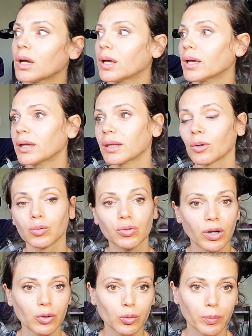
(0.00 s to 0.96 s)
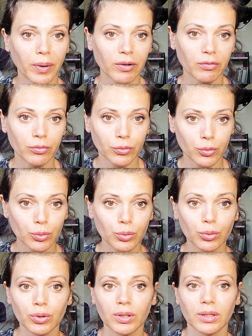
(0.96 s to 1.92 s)
and I'll try to buy
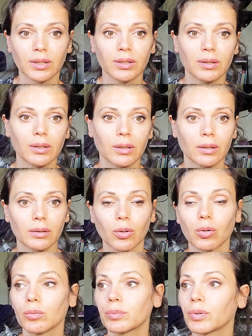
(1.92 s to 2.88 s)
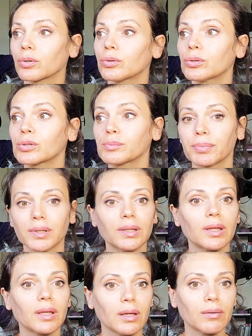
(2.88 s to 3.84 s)
fruit and uh, local produce. But
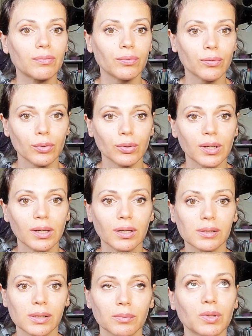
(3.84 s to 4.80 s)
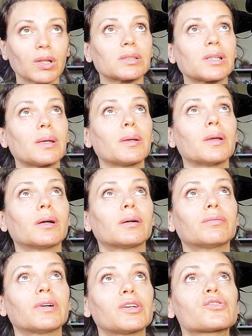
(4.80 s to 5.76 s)
if you're eating something, say uh,
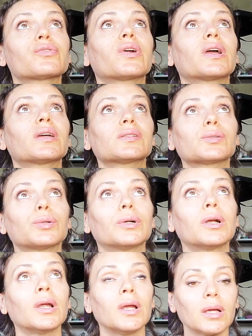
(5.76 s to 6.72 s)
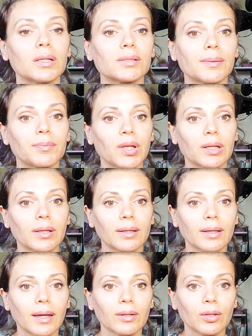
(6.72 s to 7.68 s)
French fries or something like
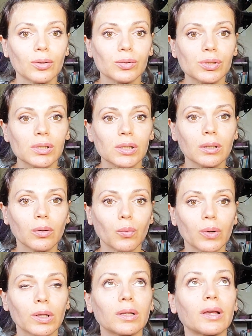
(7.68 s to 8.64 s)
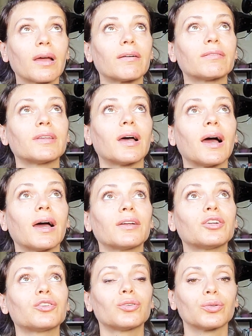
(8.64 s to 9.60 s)
that, you still will have the
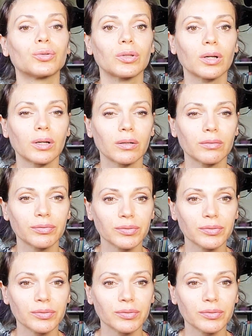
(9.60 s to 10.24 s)
attitude of